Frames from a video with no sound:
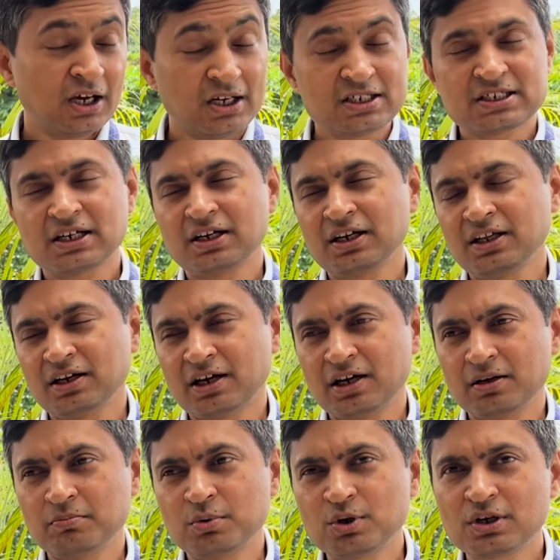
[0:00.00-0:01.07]
Recently read
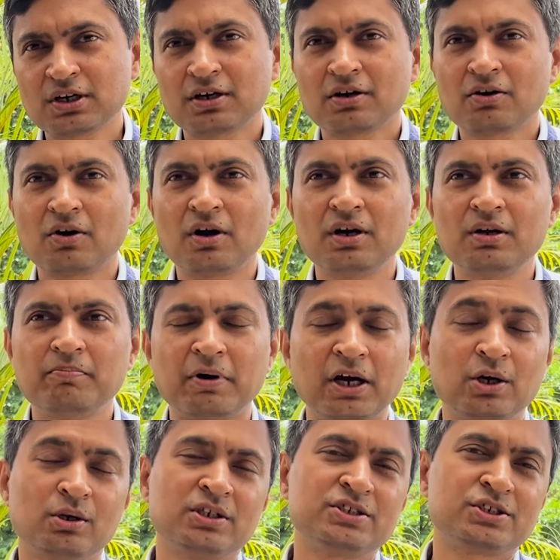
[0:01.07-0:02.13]
a book called
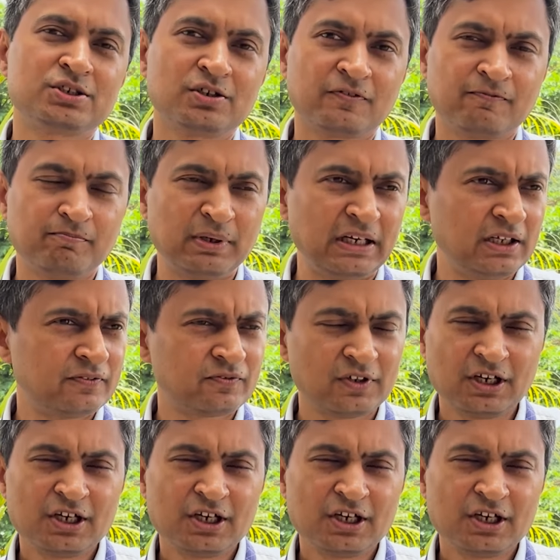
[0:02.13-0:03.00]
Biology of Belief.